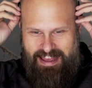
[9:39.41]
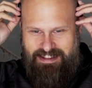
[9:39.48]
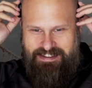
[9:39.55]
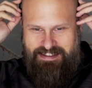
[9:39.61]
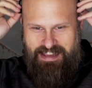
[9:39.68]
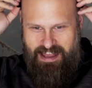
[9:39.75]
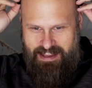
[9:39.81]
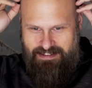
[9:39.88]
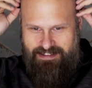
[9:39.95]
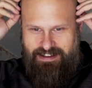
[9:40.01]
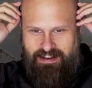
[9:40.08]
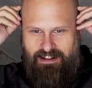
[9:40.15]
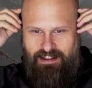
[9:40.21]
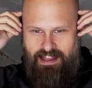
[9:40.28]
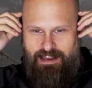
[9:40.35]
it says,
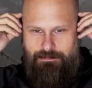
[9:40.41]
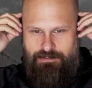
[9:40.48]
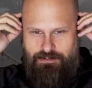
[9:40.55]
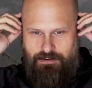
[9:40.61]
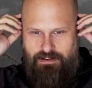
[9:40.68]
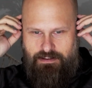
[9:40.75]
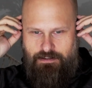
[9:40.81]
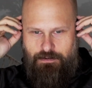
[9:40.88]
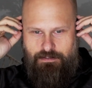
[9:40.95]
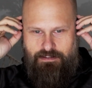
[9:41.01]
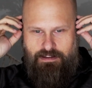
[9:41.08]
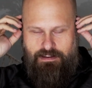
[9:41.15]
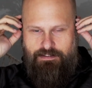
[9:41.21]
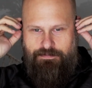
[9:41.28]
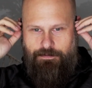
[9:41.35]
it claims you can use
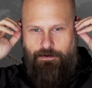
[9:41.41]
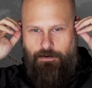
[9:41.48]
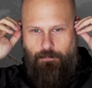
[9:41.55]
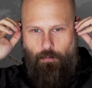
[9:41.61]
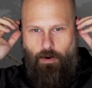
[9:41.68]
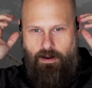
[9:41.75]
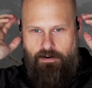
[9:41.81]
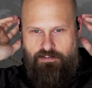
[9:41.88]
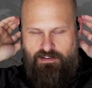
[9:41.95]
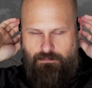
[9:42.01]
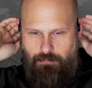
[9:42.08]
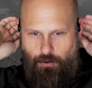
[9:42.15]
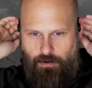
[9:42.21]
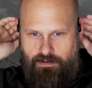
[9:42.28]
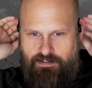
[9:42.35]
these for water
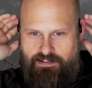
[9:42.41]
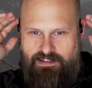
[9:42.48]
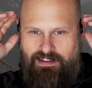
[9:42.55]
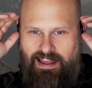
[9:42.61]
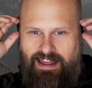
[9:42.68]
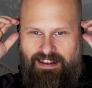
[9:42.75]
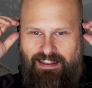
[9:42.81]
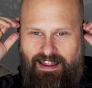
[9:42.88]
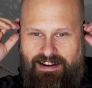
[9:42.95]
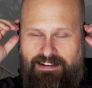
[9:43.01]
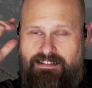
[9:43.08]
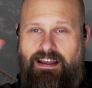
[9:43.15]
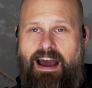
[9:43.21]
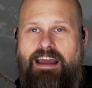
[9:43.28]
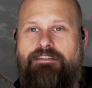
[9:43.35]
sports and
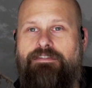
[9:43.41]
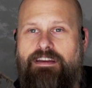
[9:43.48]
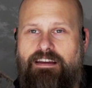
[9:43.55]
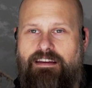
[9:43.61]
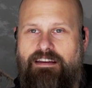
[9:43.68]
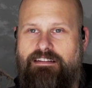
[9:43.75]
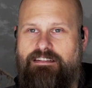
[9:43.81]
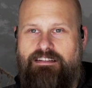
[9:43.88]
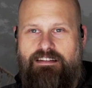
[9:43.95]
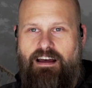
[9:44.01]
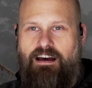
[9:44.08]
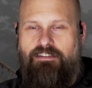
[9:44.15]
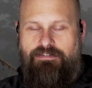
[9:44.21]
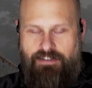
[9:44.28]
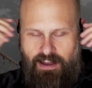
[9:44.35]
like diving and
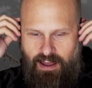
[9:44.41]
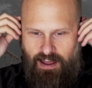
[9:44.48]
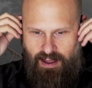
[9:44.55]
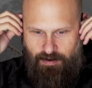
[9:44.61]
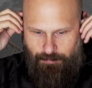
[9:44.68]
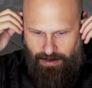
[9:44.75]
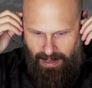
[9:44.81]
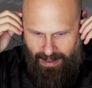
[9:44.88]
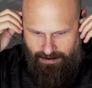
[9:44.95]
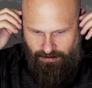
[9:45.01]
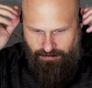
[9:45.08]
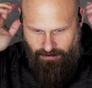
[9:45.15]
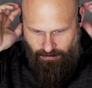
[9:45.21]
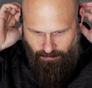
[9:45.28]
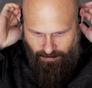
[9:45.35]
stuff, but I
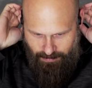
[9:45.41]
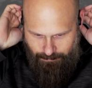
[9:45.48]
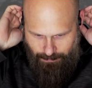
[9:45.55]
don't know.